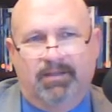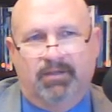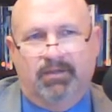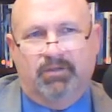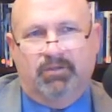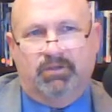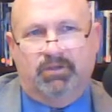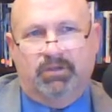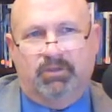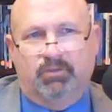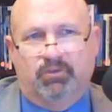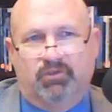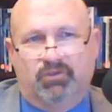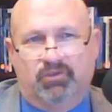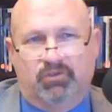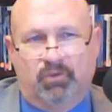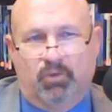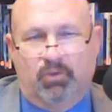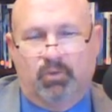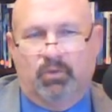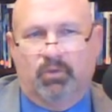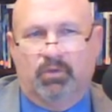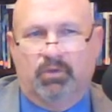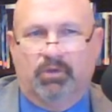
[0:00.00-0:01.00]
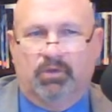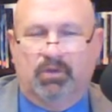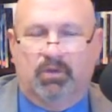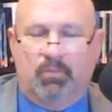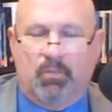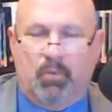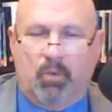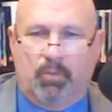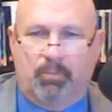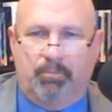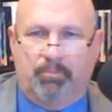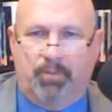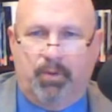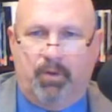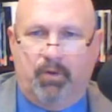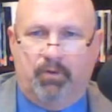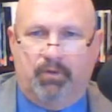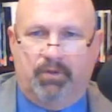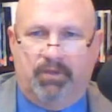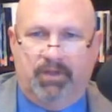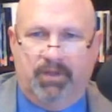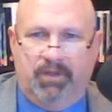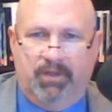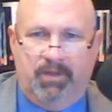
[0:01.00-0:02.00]
she was shorter and a little more
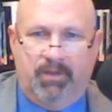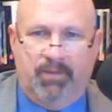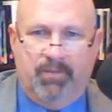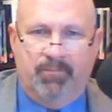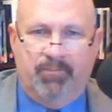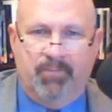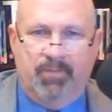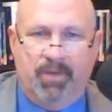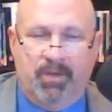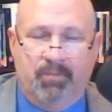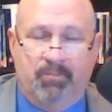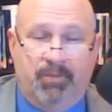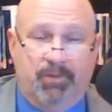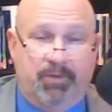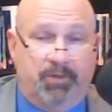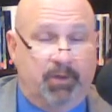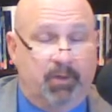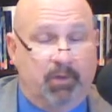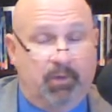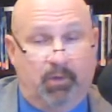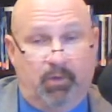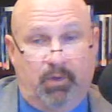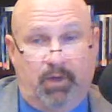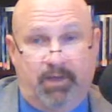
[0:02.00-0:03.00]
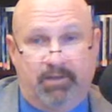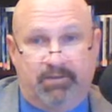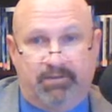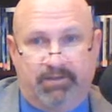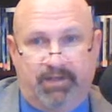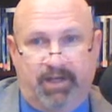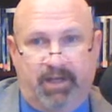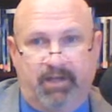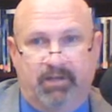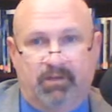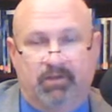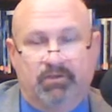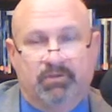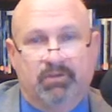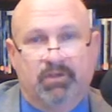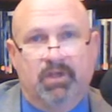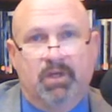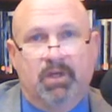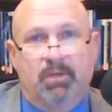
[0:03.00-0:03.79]
bulky, but they were great skaters.